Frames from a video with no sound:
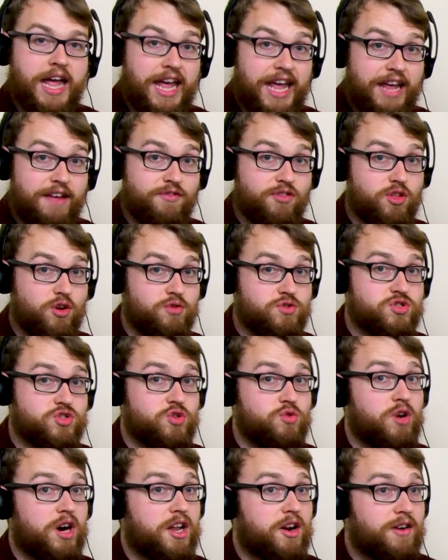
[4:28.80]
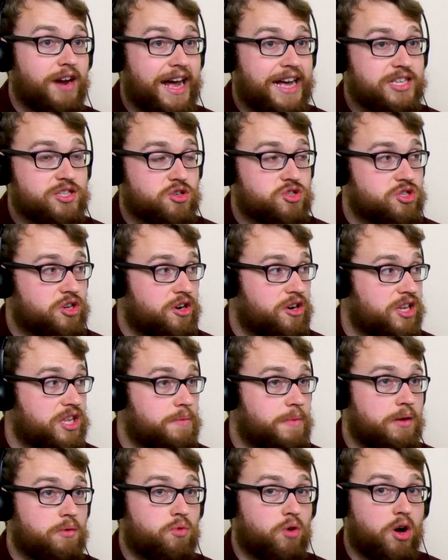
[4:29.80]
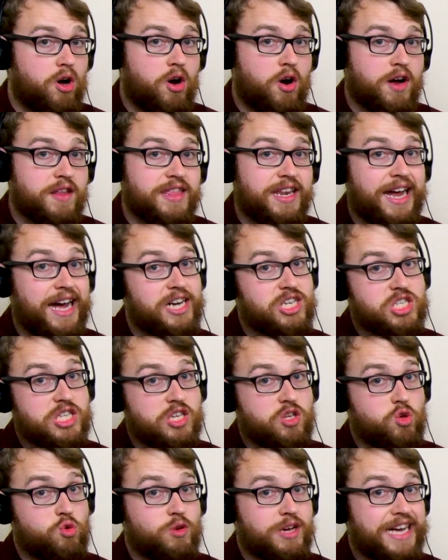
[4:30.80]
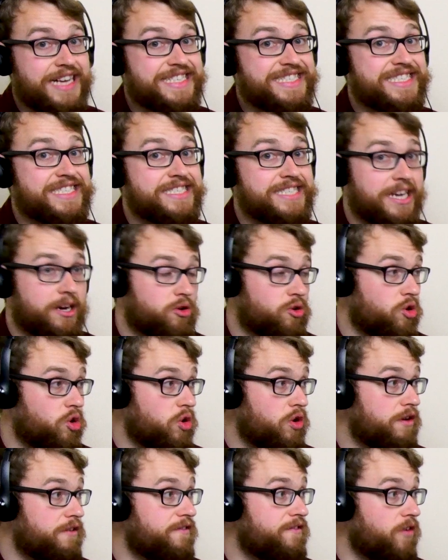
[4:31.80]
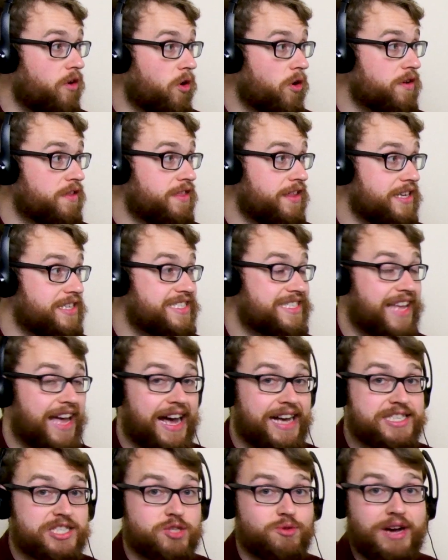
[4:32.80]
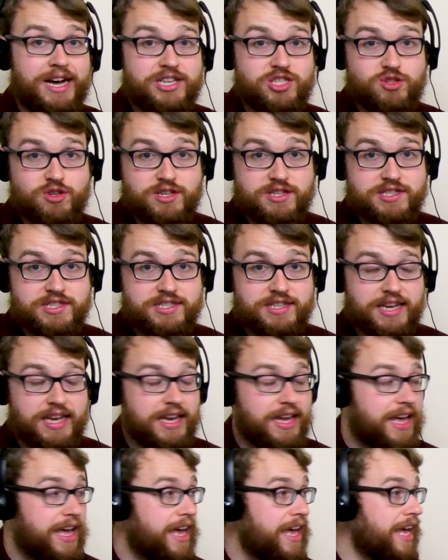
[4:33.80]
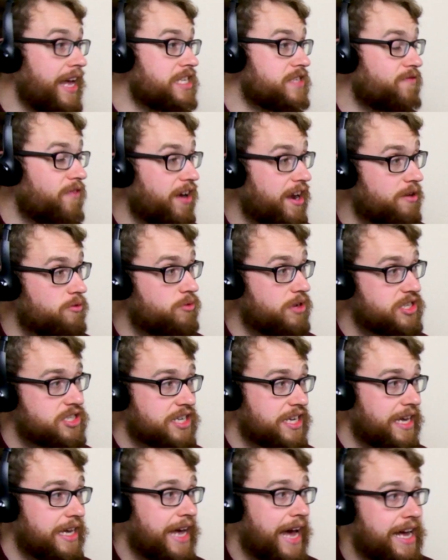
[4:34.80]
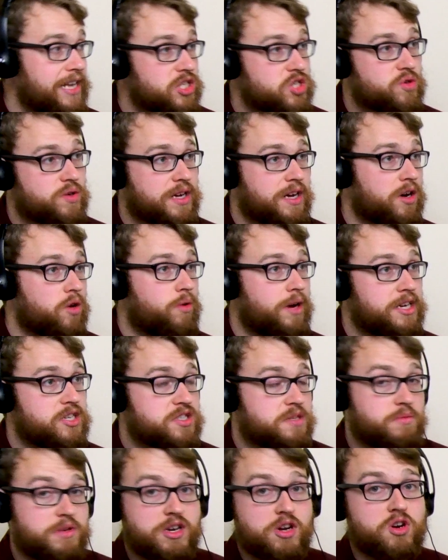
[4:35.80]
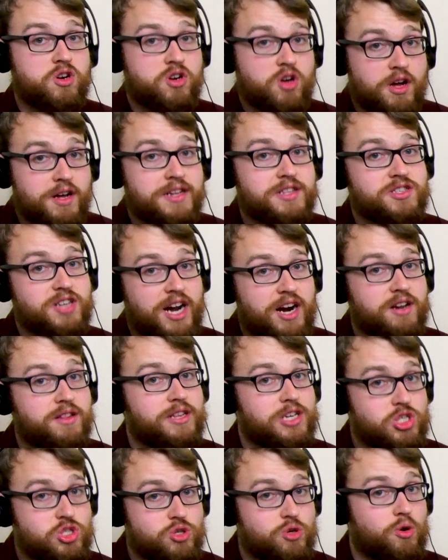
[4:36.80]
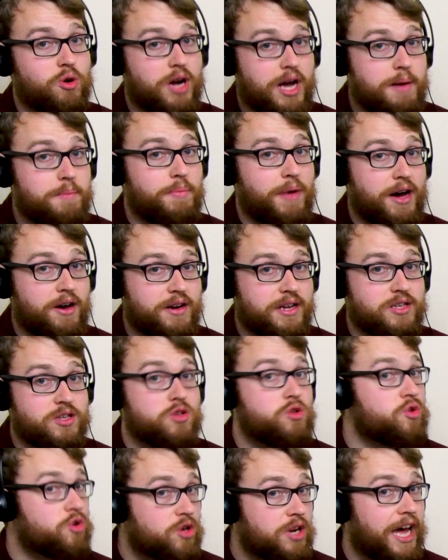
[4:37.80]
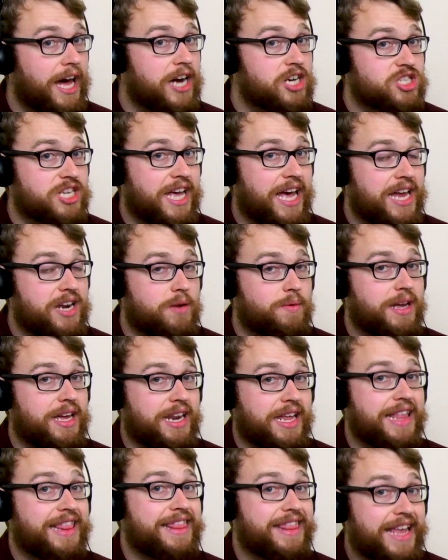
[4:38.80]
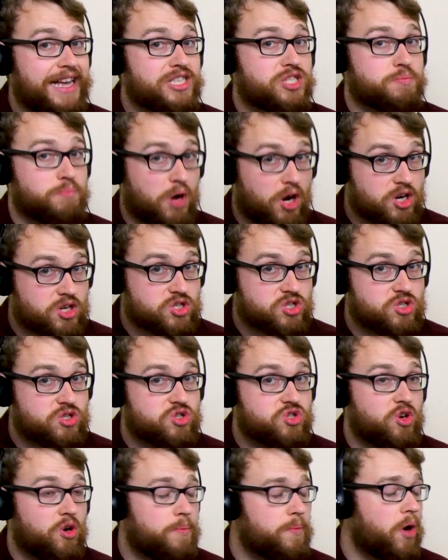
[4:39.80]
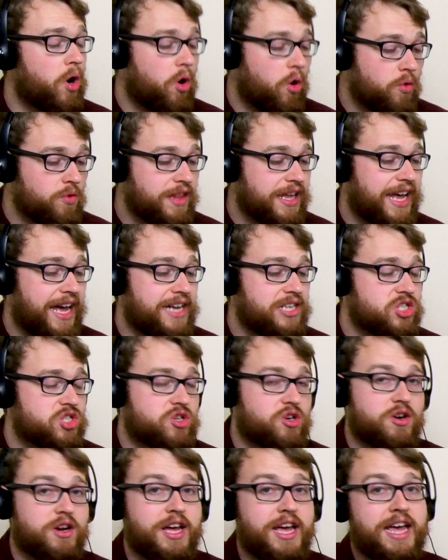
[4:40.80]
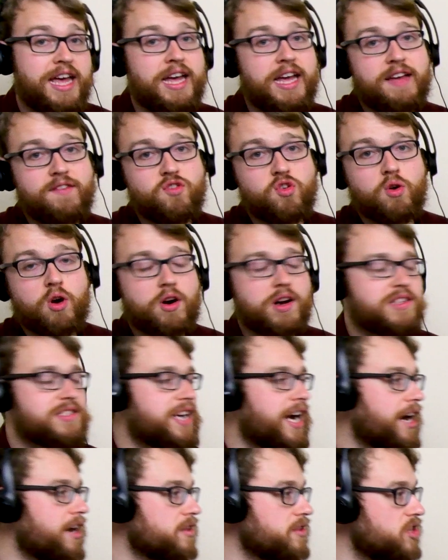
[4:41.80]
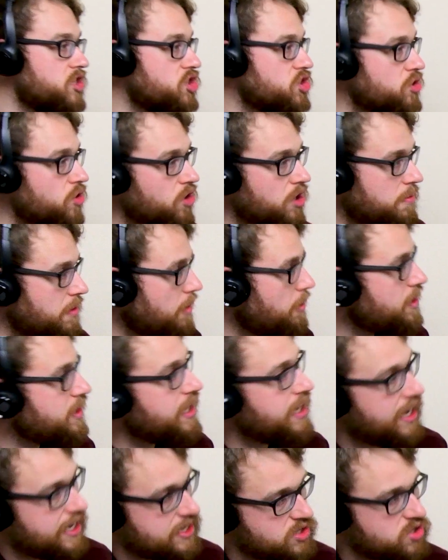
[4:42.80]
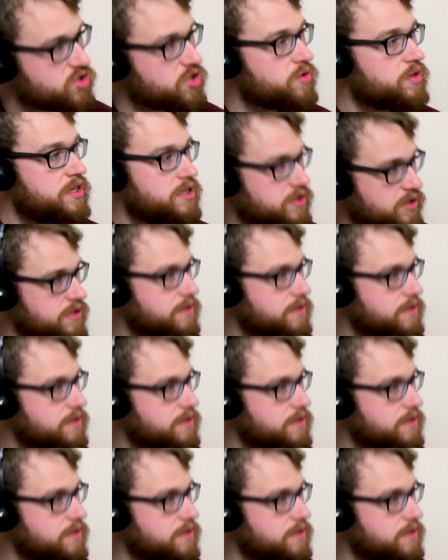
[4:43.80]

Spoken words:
If those 2 other answers turn out to be wrong, then actually you will get 0 for this task. So as you can see, it's very risky answering a question when you're not entirely sure about it. You could actually end up getting less marks. So only answer if you are entirely sure about what the answer is.